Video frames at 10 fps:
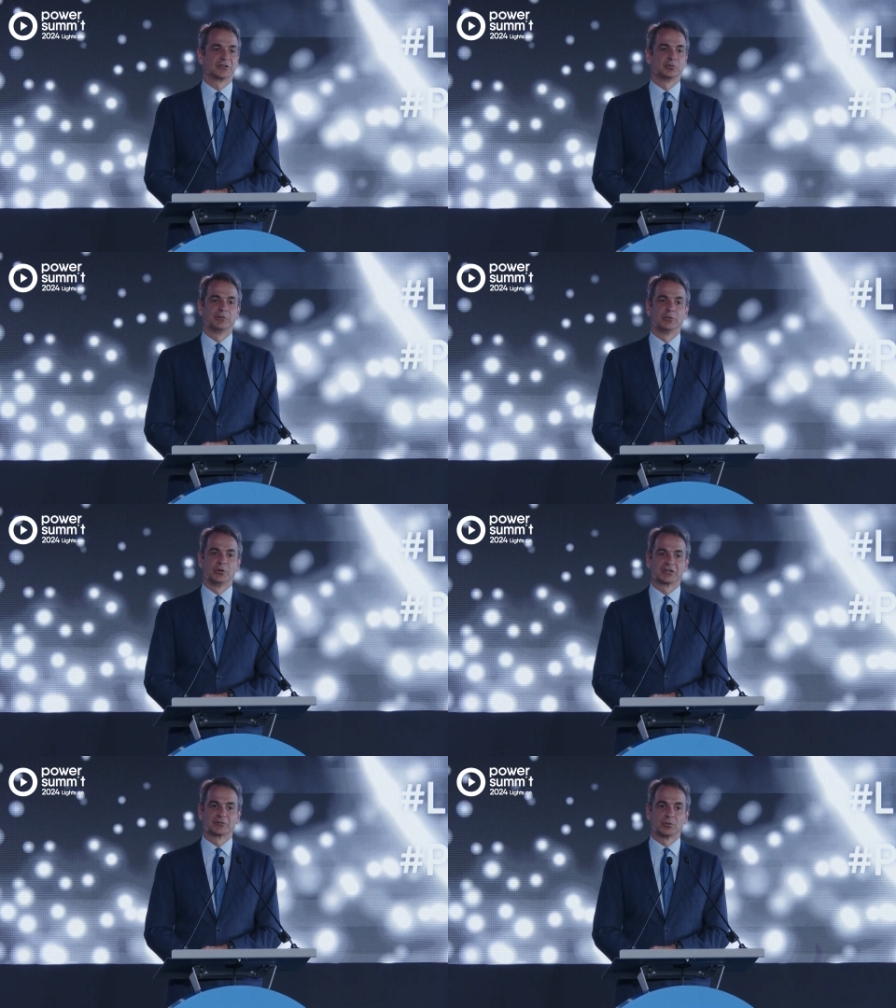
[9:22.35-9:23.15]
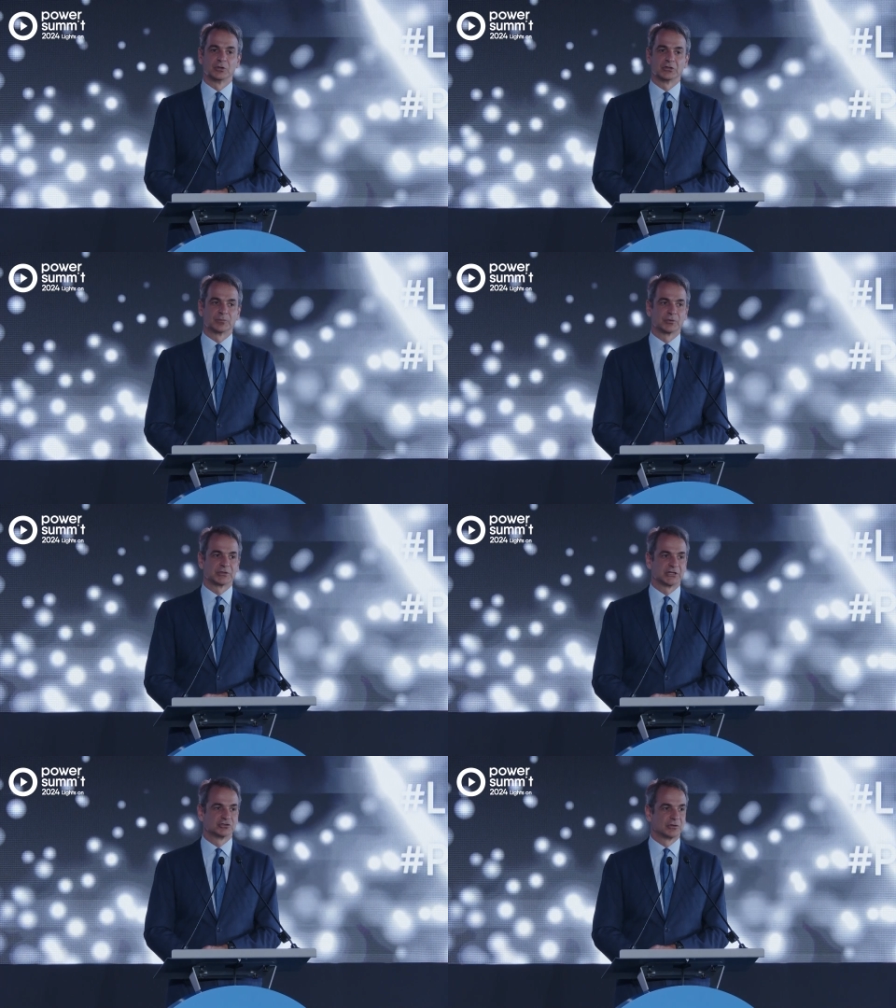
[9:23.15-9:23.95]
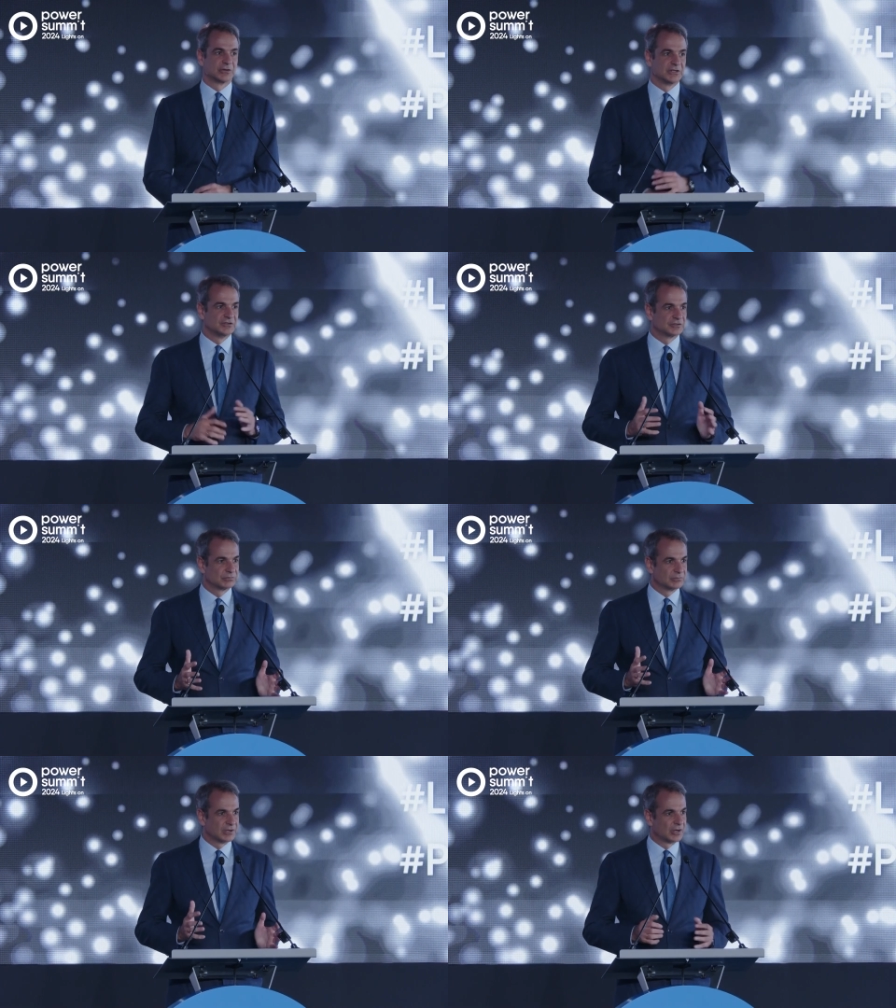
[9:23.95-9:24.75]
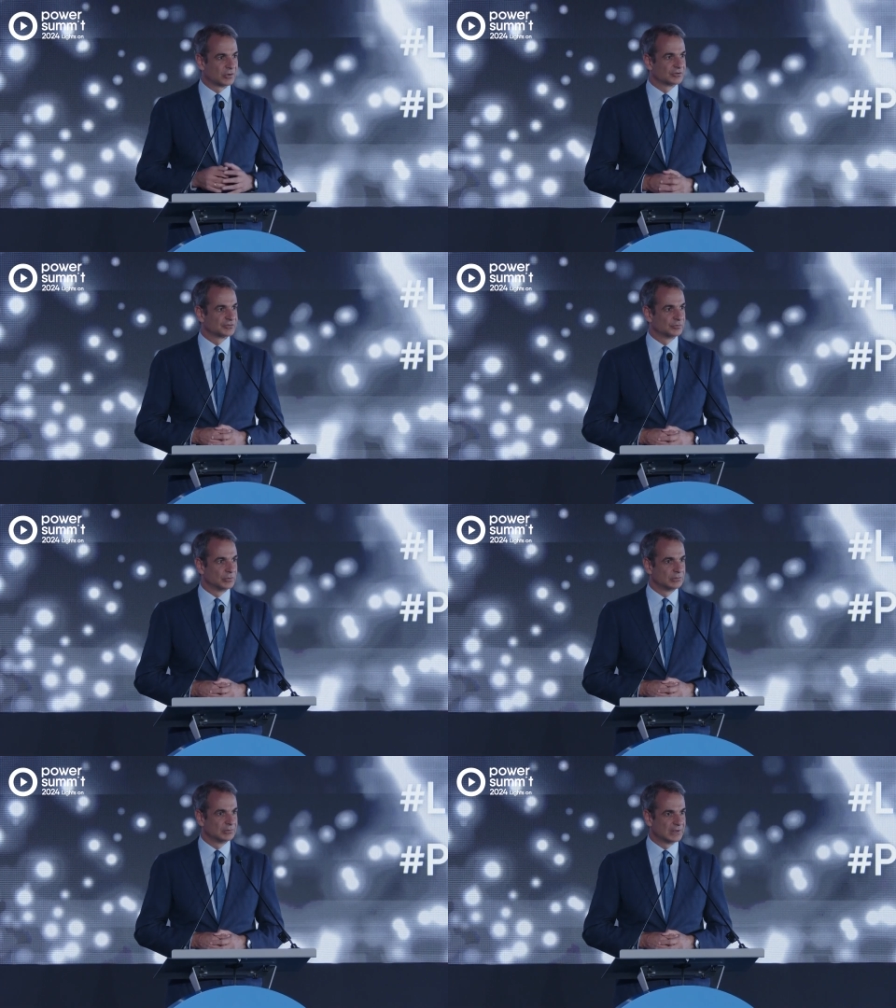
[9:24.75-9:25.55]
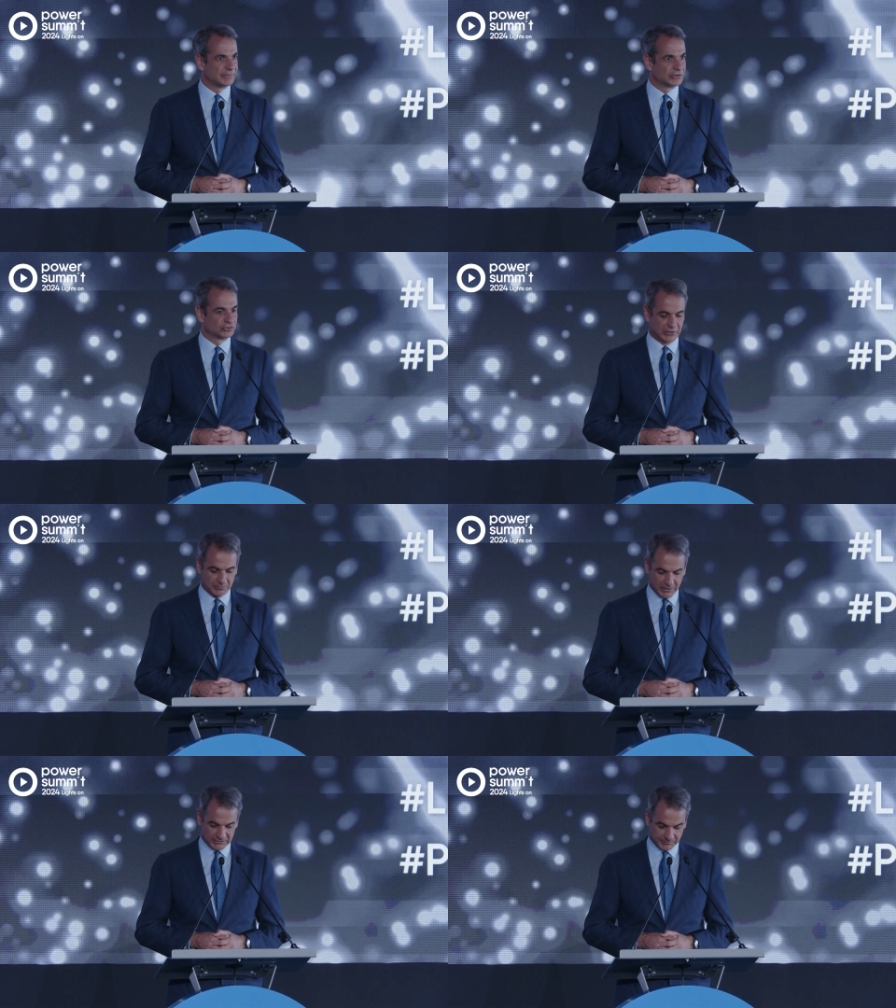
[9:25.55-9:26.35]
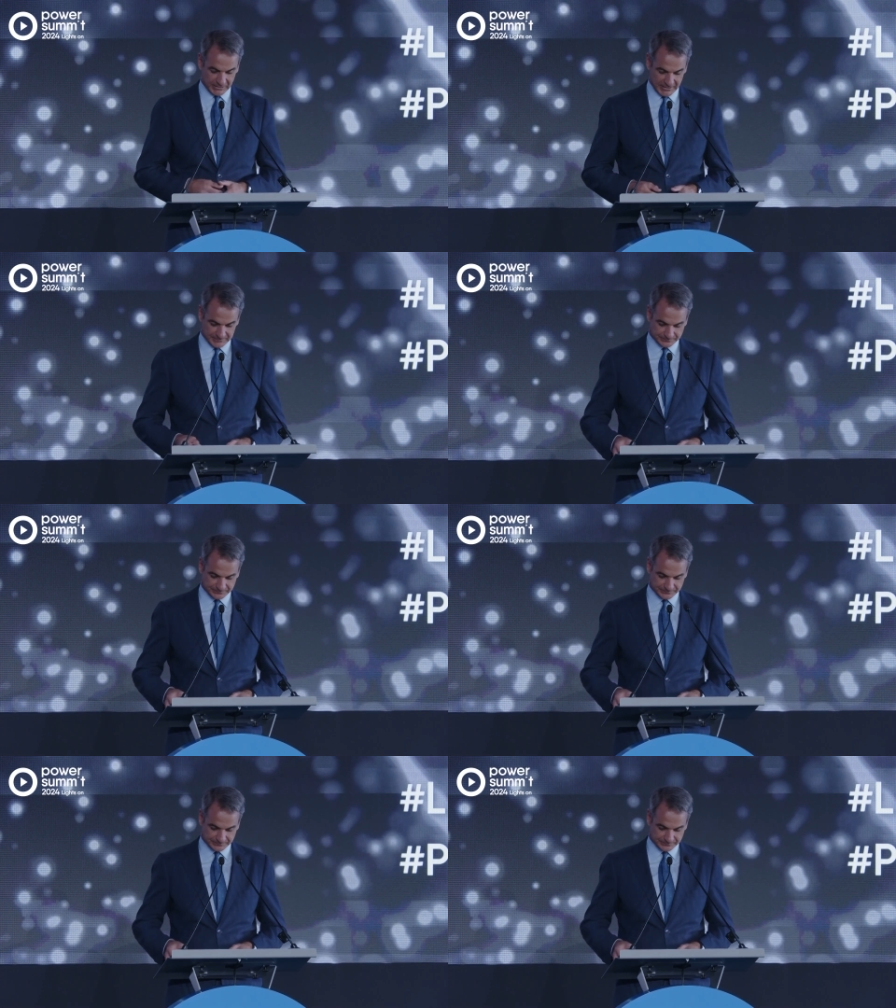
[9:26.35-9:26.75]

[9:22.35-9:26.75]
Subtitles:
fully exploit our potential, these hours will eventually multiply.